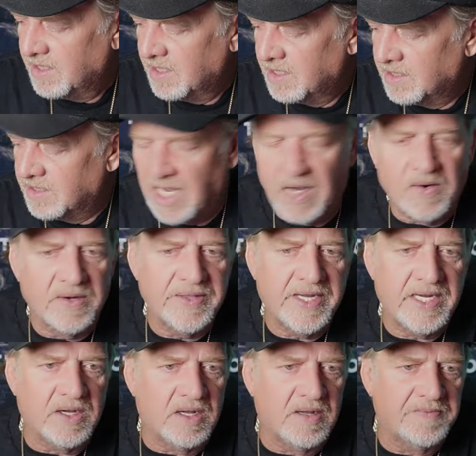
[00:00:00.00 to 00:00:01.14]
Now, are they
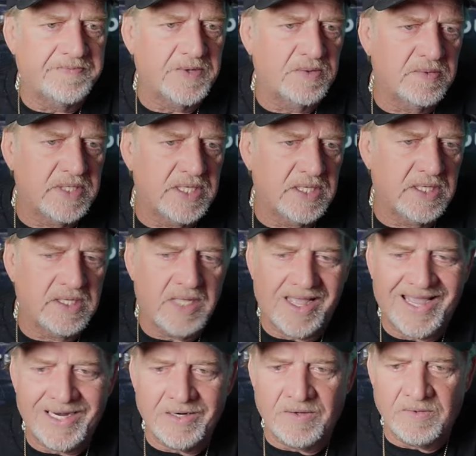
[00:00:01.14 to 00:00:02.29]
all for real?
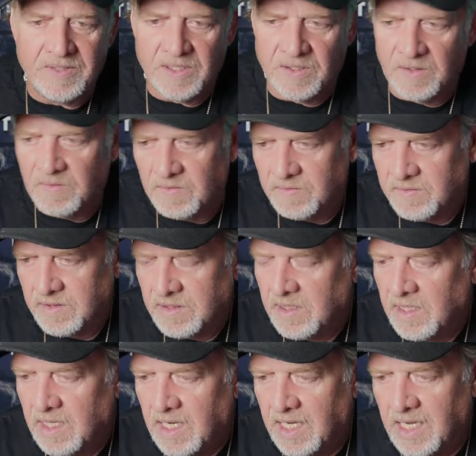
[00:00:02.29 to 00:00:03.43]
I don't know.
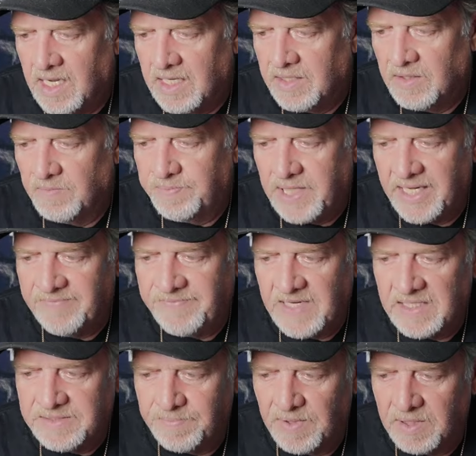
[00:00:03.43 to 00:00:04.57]
I know
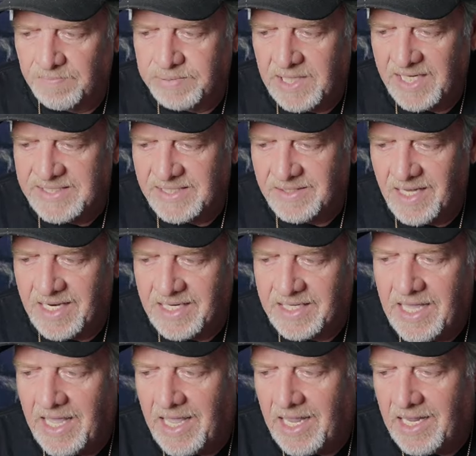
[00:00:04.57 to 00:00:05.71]
Facebook plays a lot of
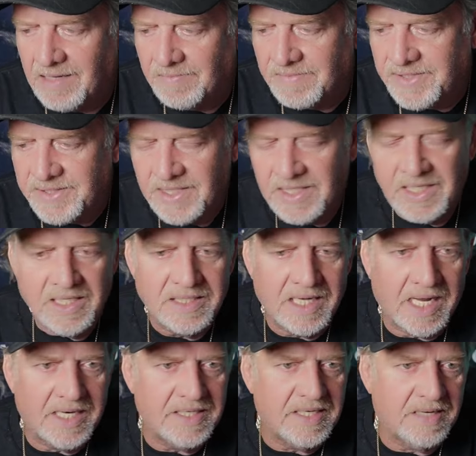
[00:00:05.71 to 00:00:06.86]
games, a
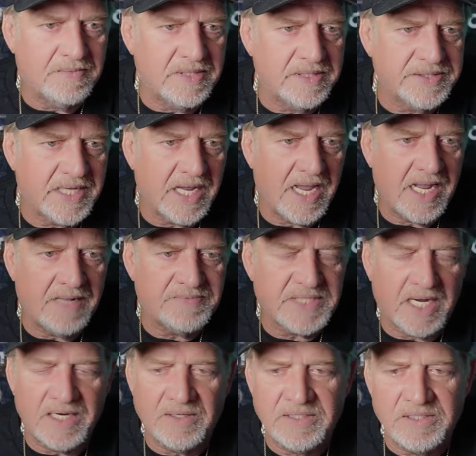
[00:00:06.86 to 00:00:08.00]
lot of numbers games. I
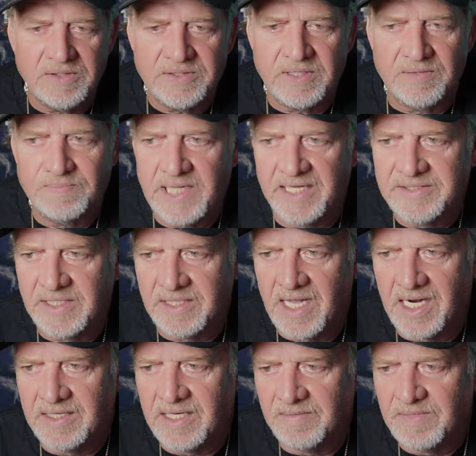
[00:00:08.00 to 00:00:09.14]
know YouTube plays a lot
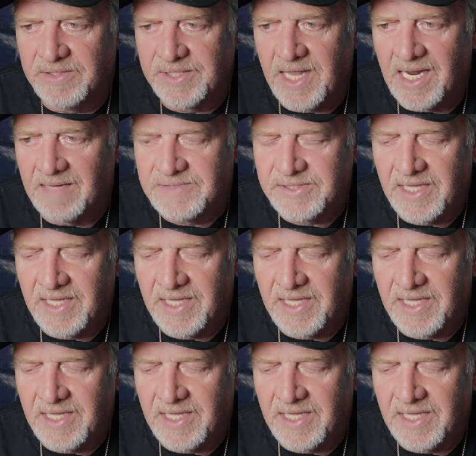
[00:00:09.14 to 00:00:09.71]
of numbers games.